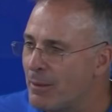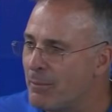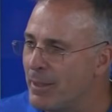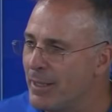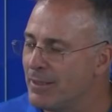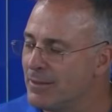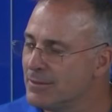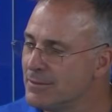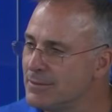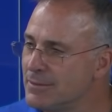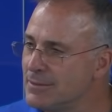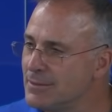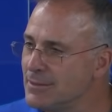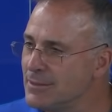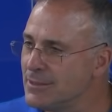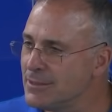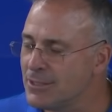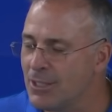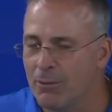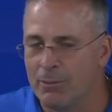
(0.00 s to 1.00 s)
I mean,
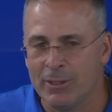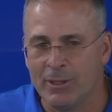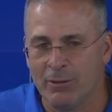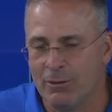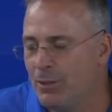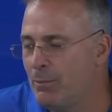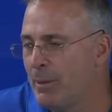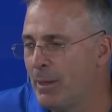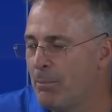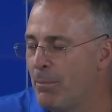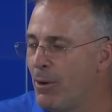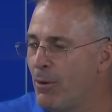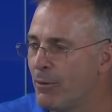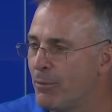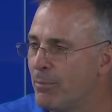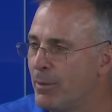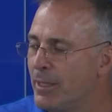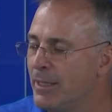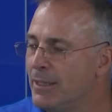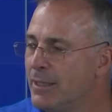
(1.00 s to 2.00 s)
so we do a little bit of
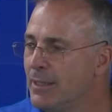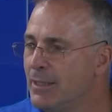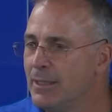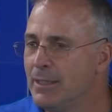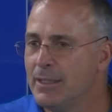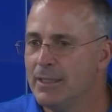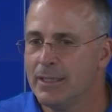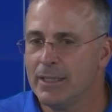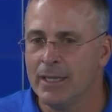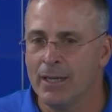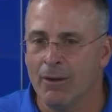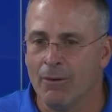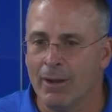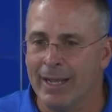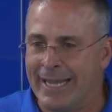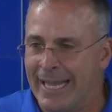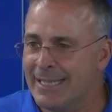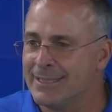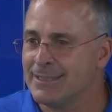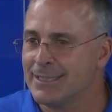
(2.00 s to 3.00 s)
both. But, you know,
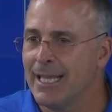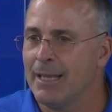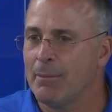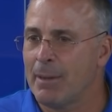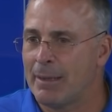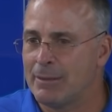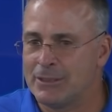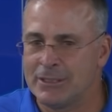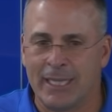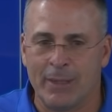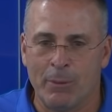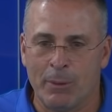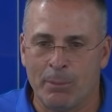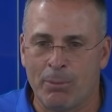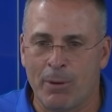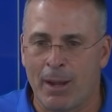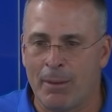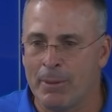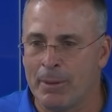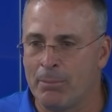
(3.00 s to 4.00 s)
against them, I'd say we
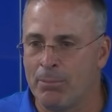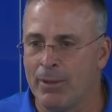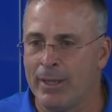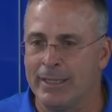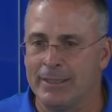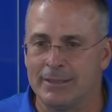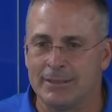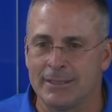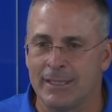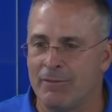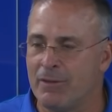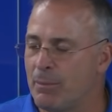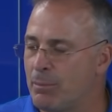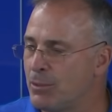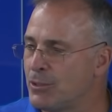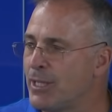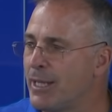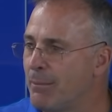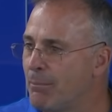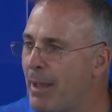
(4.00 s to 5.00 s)
probably played
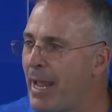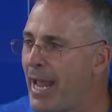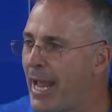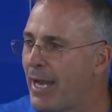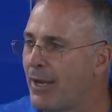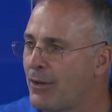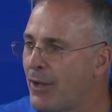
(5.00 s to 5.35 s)
70% man.